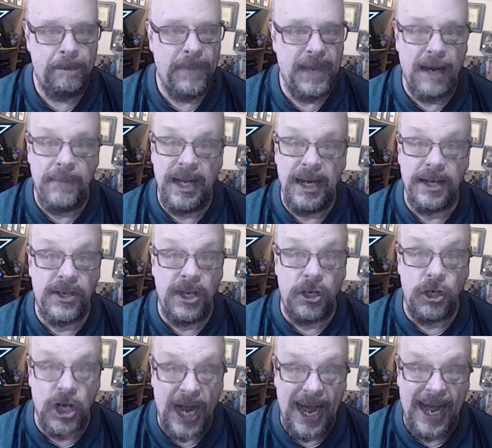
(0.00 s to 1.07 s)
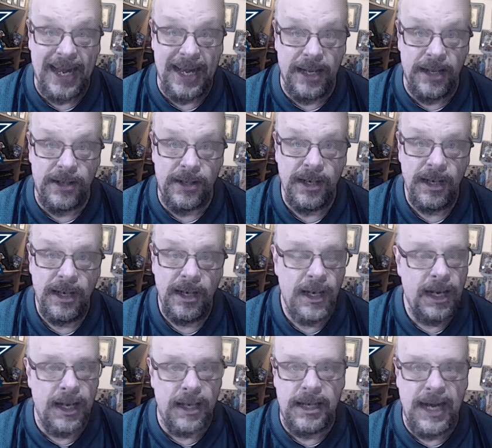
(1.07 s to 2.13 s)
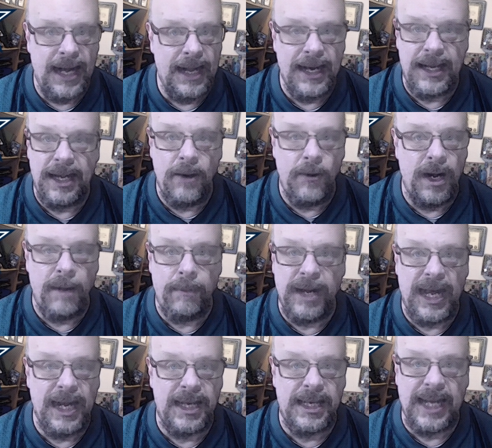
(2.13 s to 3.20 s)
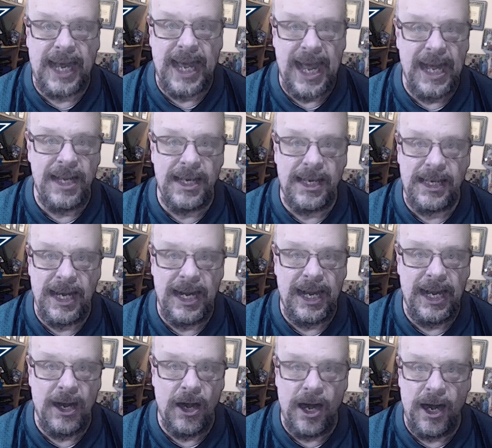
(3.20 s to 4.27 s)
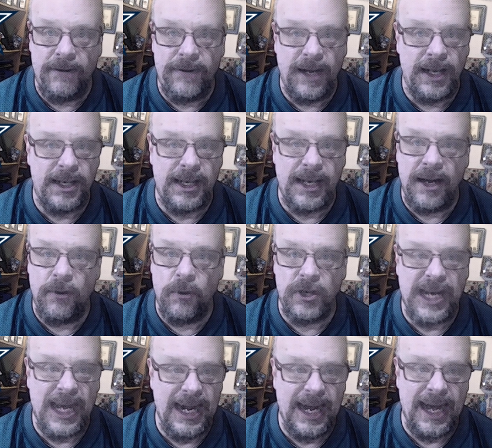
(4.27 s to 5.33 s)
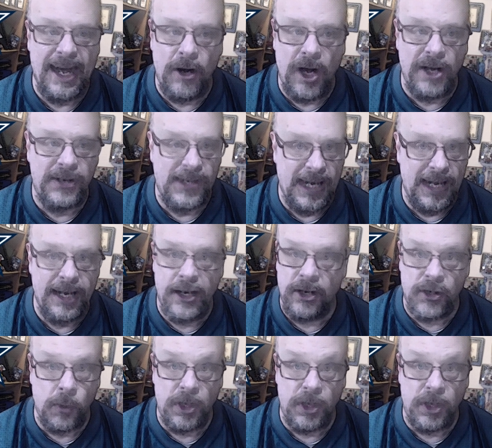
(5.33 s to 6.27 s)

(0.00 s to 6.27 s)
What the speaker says: I mean, it's the Giants. It's not like they went up against the Kansas City offense that was hitting on all cylinders,